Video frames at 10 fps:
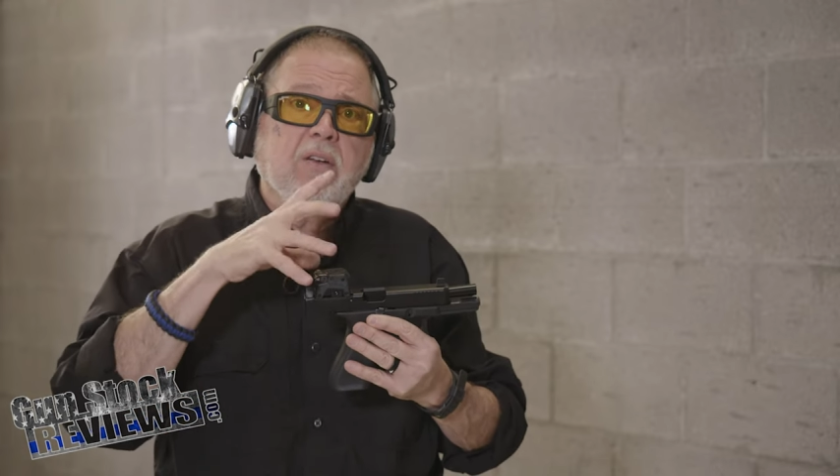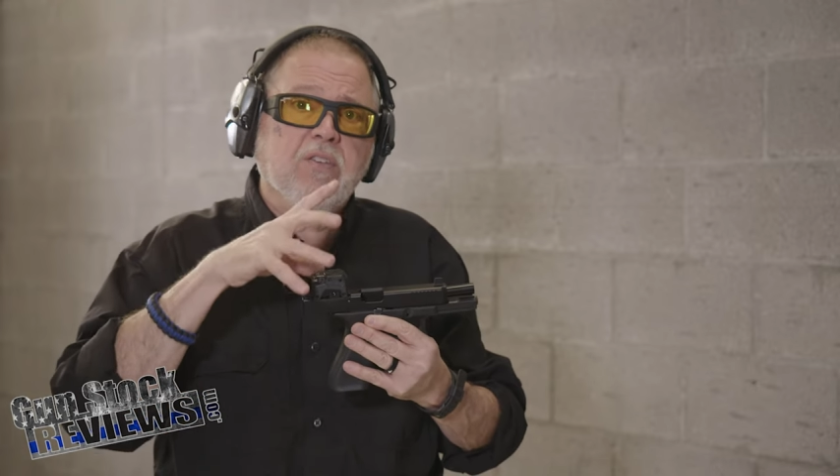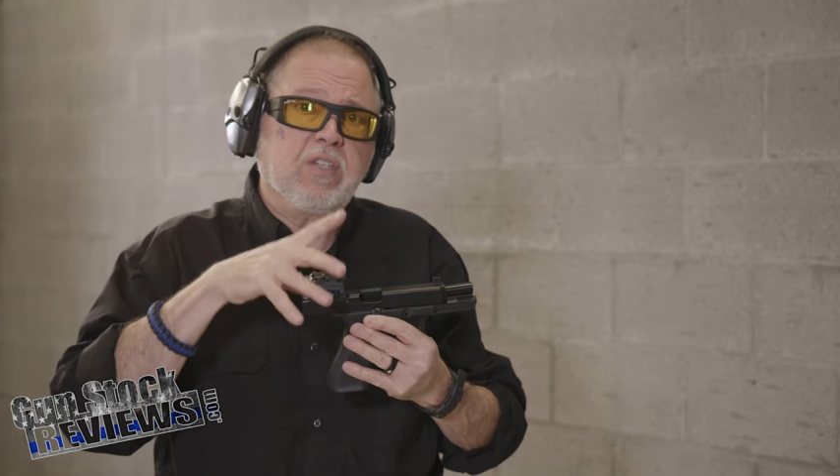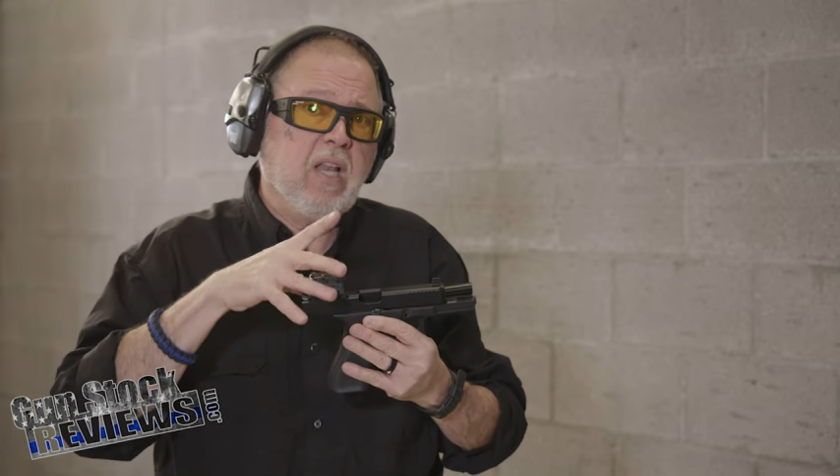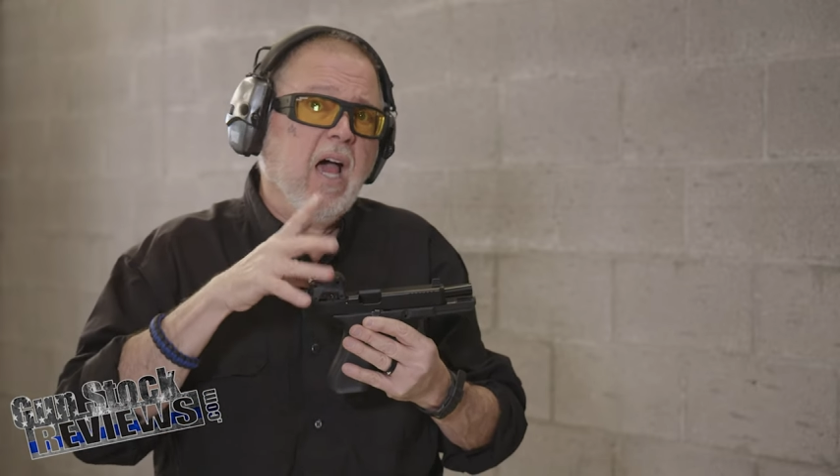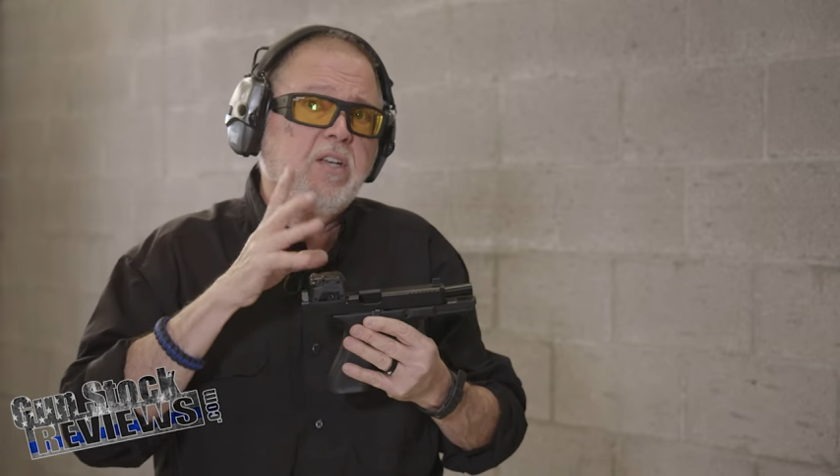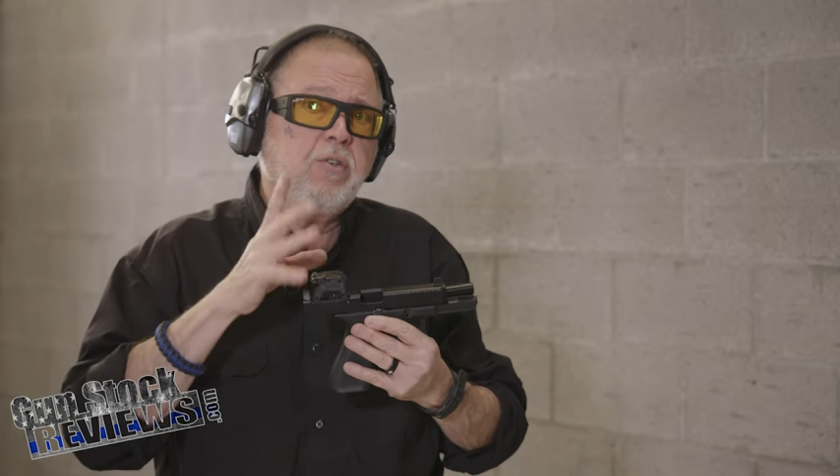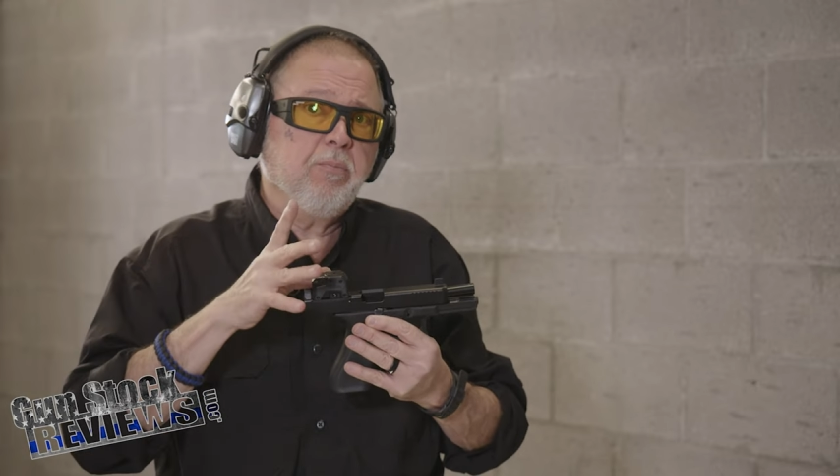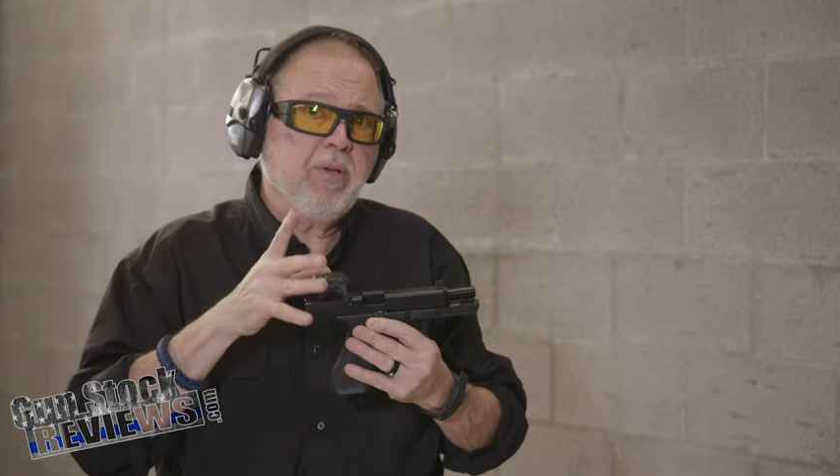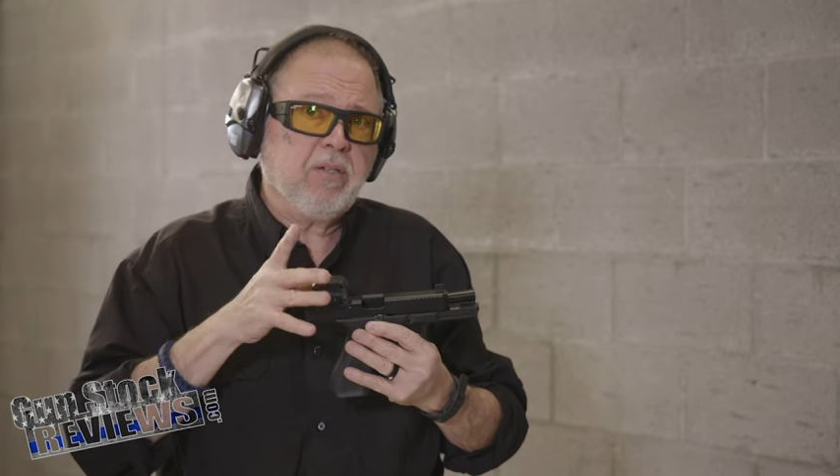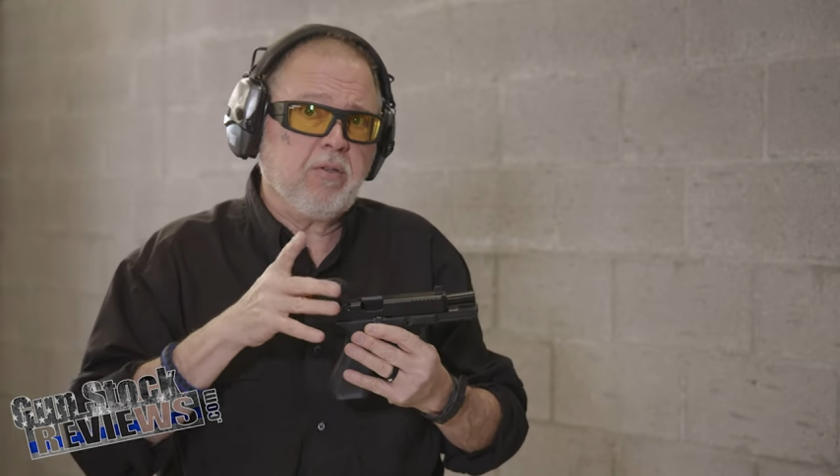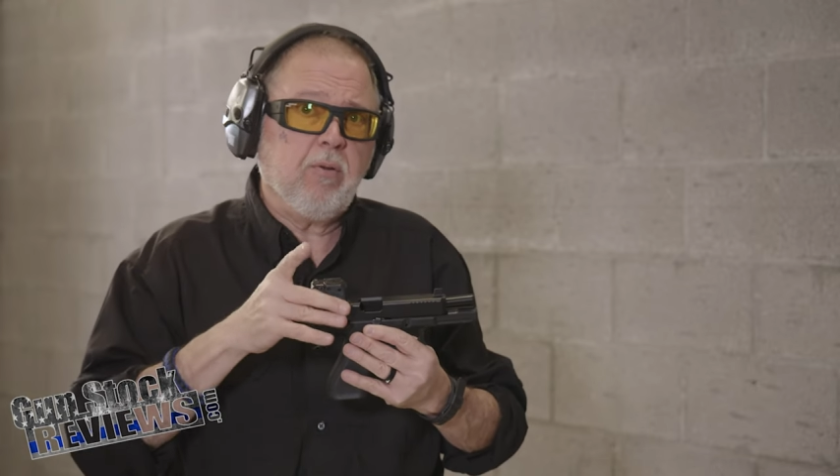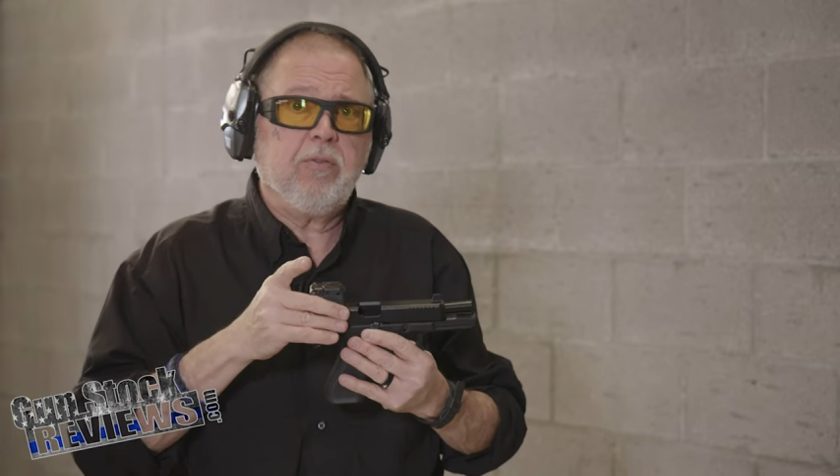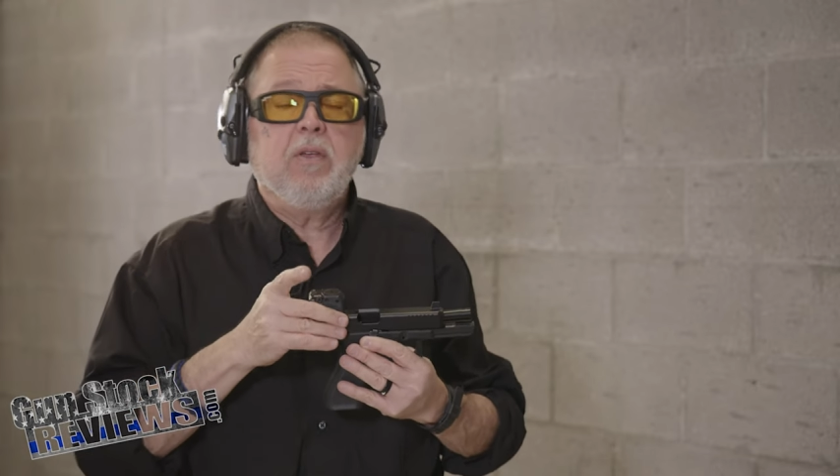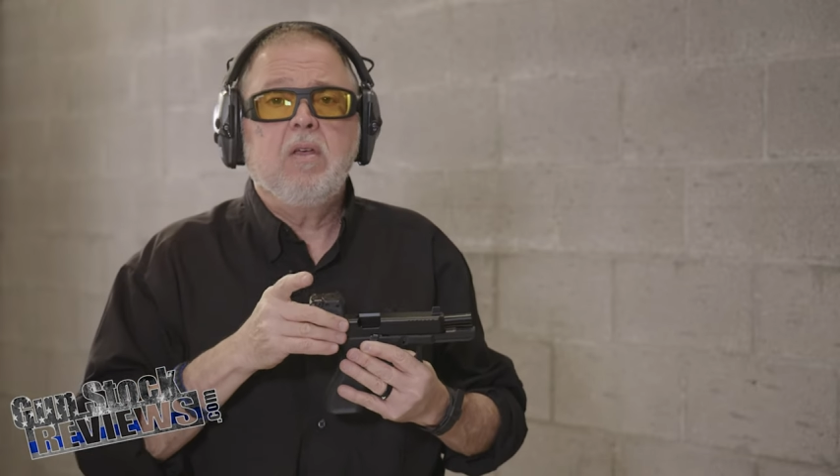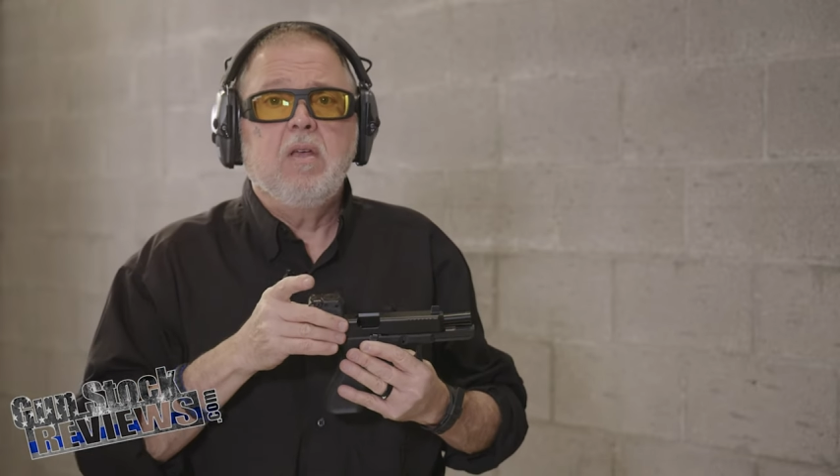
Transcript: on slides and pistols.